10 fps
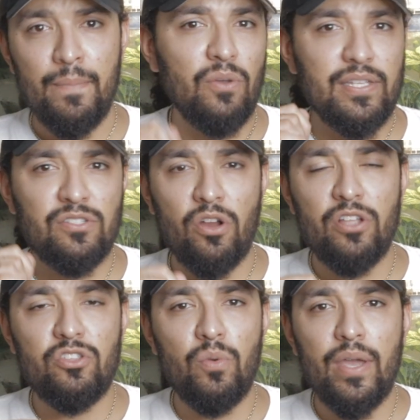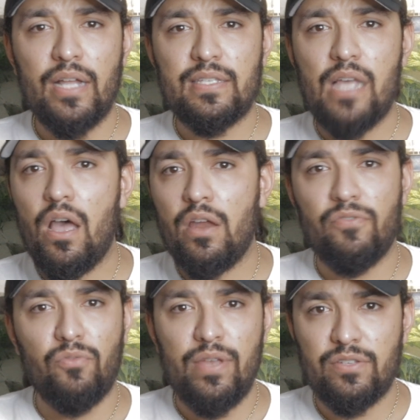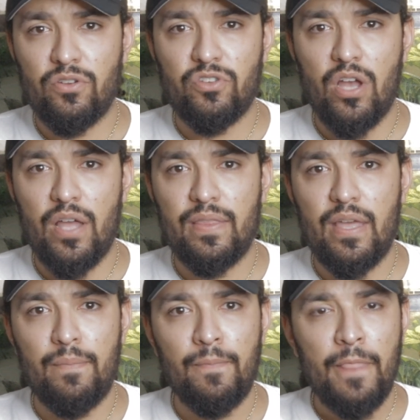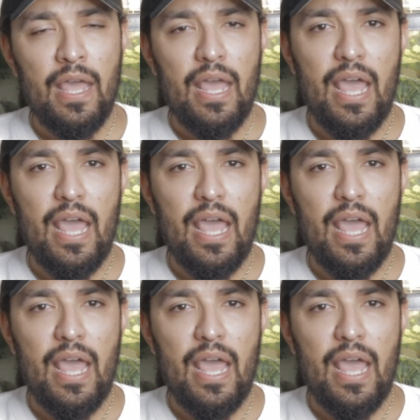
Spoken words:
So I started doing a ton of research on them